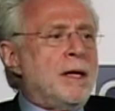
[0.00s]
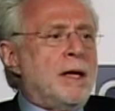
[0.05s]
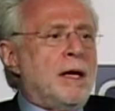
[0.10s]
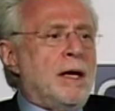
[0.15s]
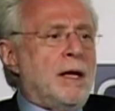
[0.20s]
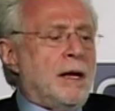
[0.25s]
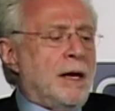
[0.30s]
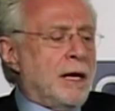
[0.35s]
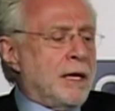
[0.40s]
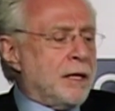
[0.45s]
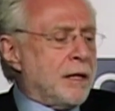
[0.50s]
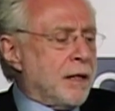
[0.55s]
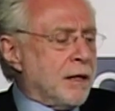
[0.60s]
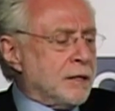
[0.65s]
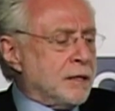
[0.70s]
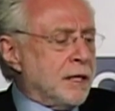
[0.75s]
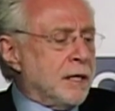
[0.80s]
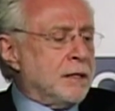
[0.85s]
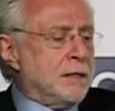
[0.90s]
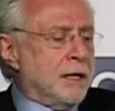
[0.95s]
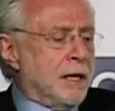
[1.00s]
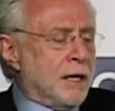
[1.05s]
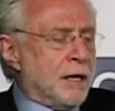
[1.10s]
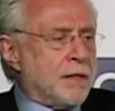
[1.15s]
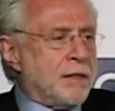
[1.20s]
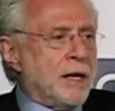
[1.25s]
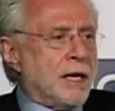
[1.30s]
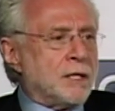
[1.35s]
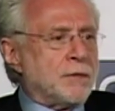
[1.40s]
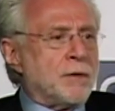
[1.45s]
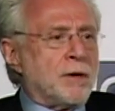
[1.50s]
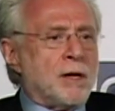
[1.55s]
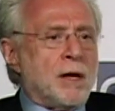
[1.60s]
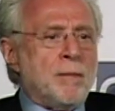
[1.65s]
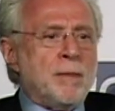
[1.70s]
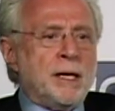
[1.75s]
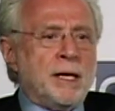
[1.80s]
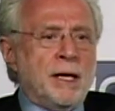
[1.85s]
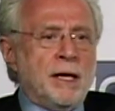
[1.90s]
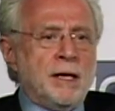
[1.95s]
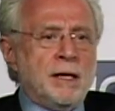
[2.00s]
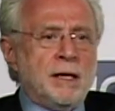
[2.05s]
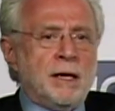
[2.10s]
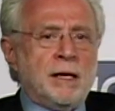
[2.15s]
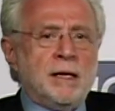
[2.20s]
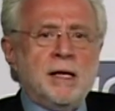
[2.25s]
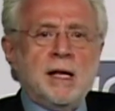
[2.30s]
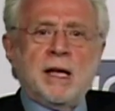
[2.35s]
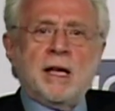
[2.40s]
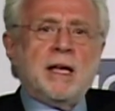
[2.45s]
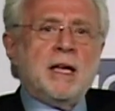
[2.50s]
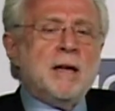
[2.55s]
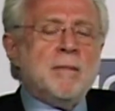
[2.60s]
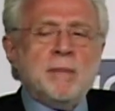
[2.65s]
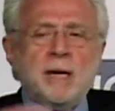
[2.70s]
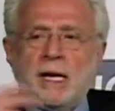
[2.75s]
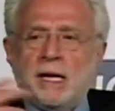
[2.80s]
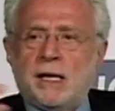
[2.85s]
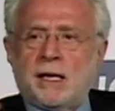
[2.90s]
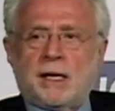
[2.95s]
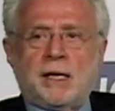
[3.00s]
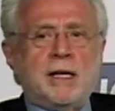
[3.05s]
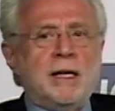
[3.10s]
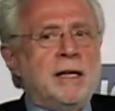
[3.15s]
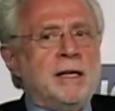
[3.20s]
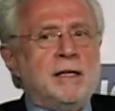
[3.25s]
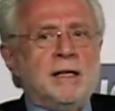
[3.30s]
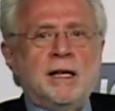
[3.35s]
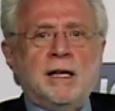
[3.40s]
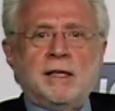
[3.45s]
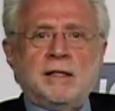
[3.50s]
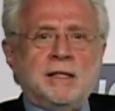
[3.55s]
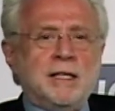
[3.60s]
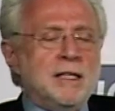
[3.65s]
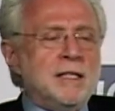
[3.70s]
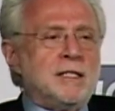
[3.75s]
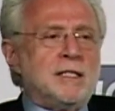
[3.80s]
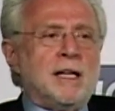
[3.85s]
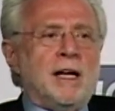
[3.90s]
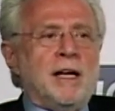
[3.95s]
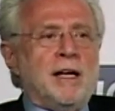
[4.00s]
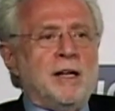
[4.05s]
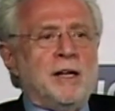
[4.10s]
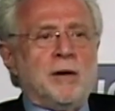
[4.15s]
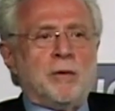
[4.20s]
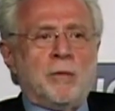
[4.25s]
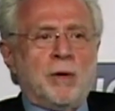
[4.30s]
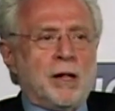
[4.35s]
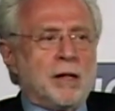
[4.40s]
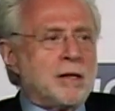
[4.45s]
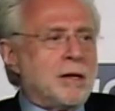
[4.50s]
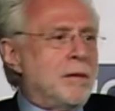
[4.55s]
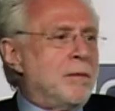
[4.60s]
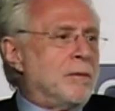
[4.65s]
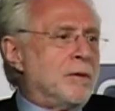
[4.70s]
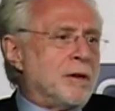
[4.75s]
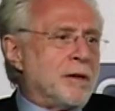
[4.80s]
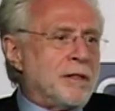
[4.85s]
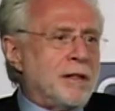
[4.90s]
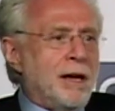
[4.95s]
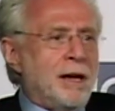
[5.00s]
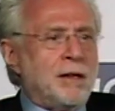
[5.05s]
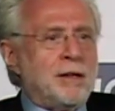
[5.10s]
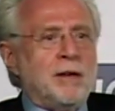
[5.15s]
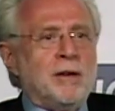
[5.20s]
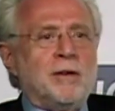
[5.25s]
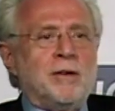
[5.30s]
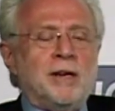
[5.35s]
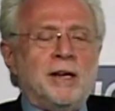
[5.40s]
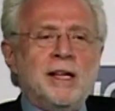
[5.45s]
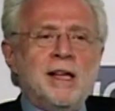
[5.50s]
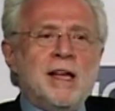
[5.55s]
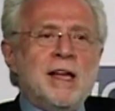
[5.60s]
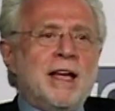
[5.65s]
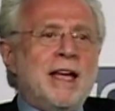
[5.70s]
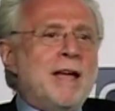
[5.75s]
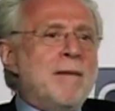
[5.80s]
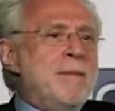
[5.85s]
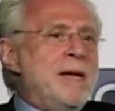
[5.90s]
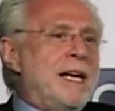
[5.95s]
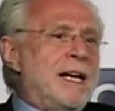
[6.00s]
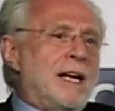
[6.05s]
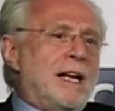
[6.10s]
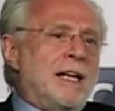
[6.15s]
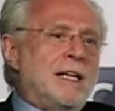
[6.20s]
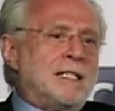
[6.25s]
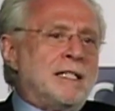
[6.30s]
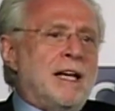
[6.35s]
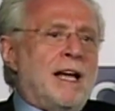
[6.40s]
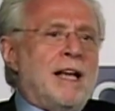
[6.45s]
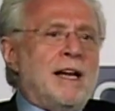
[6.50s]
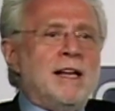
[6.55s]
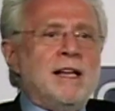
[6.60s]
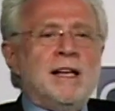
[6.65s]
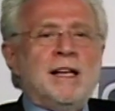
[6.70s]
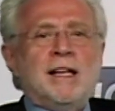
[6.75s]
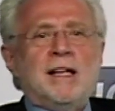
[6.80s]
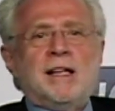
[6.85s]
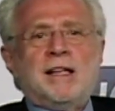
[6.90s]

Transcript: And I said, Donald, thanks for coming in. And he immediately didn't say, you're welcome, or thank you. Or he immediately said,